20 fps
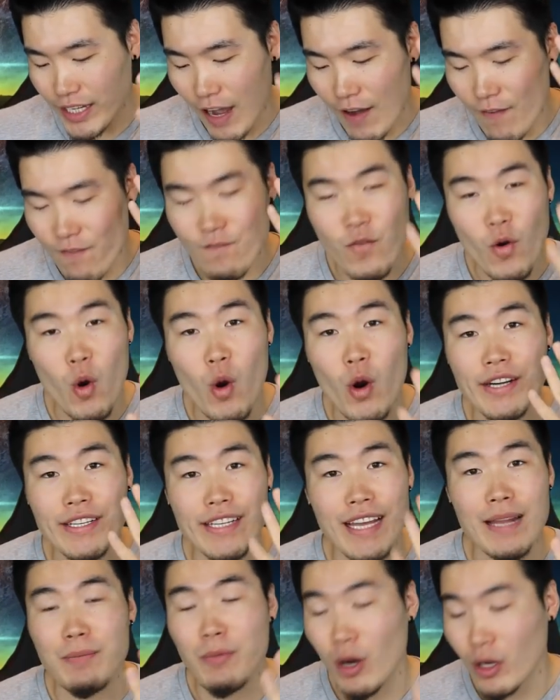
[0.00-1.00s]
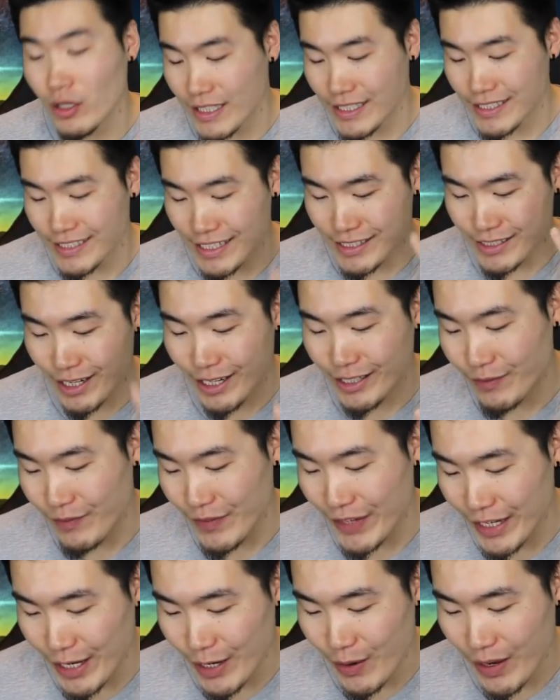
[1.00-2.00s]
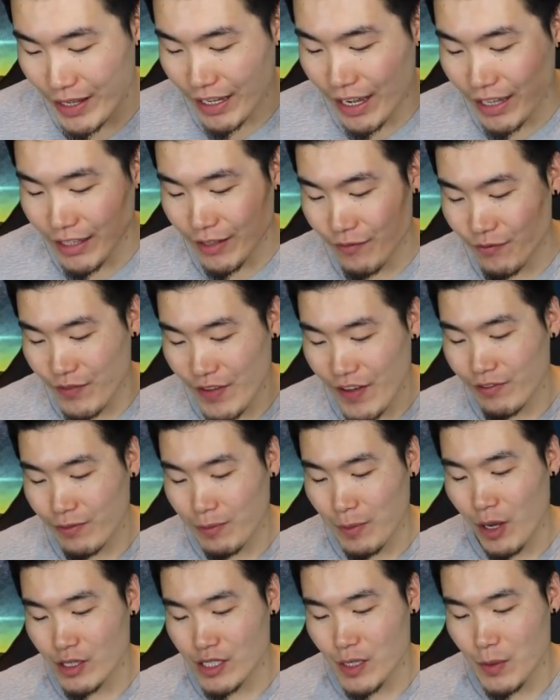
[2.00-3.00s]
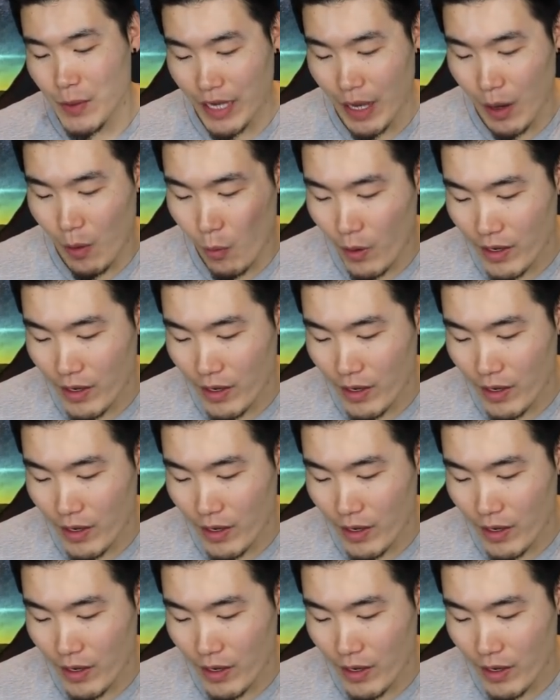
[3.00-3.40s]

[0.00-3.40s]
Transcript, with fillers: got 4 dead multis to start the video, and on the 5th multi we got